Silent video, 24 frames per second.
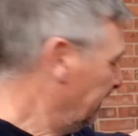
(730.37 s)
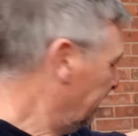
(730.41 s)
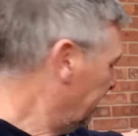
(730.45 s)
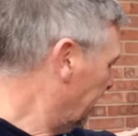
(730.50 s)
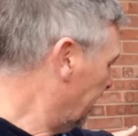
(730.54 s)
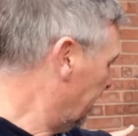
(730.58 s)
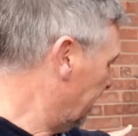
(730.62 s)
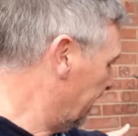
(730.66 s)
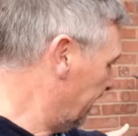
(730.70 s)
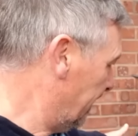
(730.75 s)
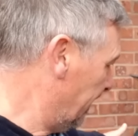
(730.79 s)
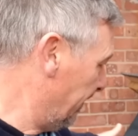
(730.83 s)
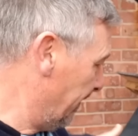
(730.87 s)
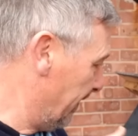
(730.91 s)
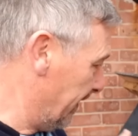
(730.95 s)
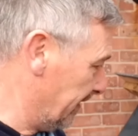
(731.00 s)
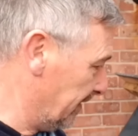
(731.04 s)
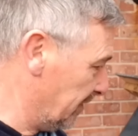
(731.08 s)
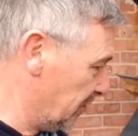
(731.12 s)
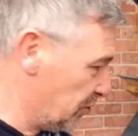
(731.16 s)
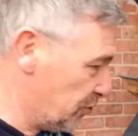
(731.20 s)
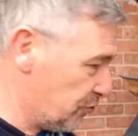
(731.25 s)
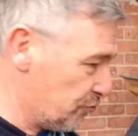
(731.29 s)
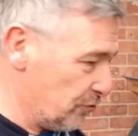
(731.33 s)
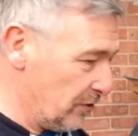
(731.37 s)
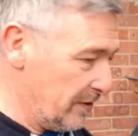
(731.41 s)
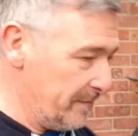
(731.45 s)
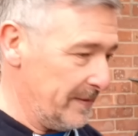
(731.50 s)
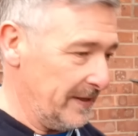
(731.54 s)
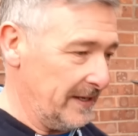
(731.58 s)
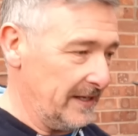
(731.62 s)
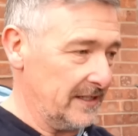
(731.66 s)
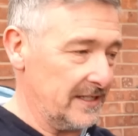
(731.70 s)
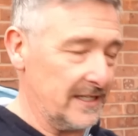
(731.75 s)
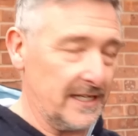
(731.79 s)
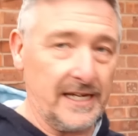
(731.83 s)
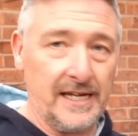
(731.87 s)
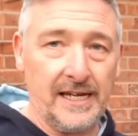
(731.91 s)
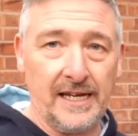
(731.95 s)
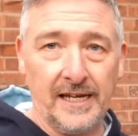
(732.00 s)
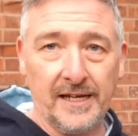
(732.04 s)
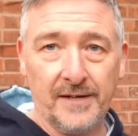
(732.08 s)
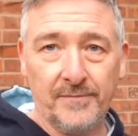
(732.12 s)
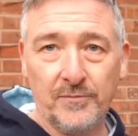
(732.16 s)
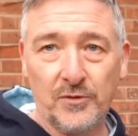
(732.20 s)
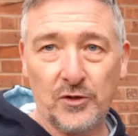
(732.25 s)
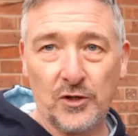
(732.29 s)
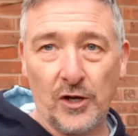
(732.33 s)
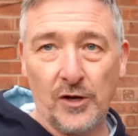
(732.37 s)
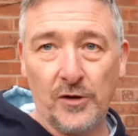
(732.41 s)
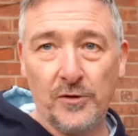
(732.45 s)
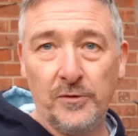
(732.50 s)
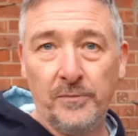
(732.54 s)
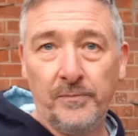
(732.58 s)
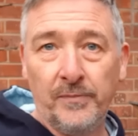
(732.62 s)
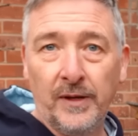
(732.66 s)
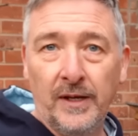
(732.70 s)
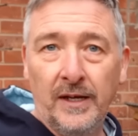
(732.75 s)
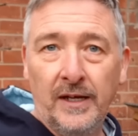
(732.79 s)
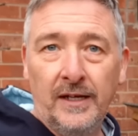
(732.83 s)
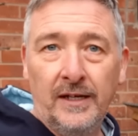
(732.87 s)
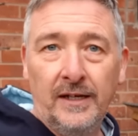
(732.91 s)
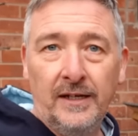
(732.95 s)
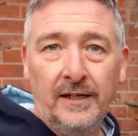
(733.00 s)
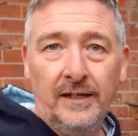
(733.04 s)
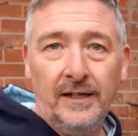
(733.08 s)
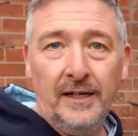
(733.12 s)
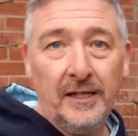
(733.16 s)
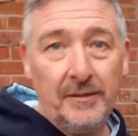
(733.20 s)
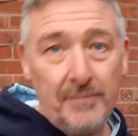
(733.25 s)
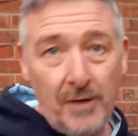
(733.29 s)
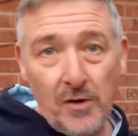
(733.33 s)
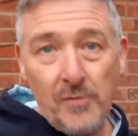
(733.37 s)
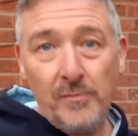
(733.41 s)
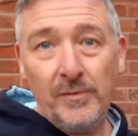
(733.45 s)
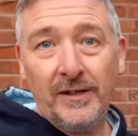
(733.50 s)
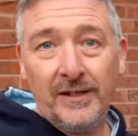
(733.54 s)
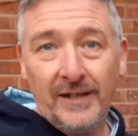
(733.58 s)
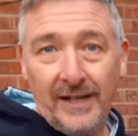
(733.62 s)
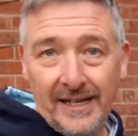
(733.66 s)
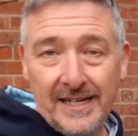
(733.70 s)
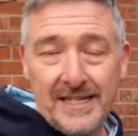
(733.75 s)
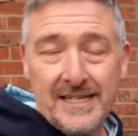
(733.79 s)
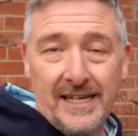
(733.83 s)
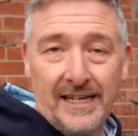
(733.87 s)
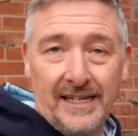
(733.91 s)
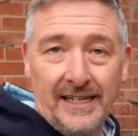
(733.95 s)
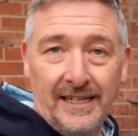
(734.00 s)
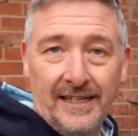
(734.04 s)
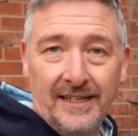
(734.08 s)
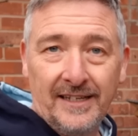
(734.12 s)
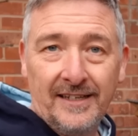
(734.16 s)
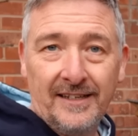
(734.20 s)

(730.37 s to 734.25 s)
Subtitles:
And then streaming into here. So at the moment, like I say,